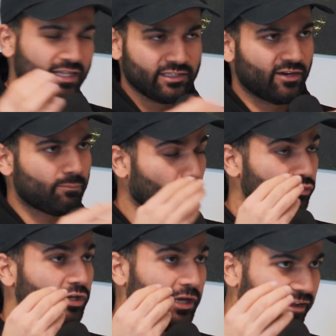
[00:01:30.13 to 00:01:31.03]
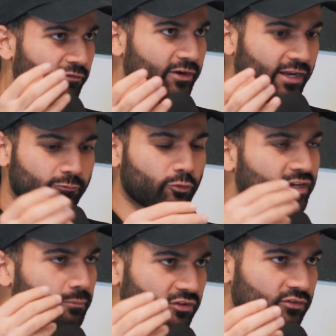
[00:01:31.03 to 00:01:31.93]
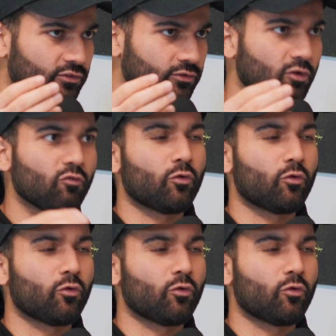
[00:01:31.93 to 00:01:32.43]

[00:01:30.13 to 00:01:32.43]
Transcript: they're posting every day for their business,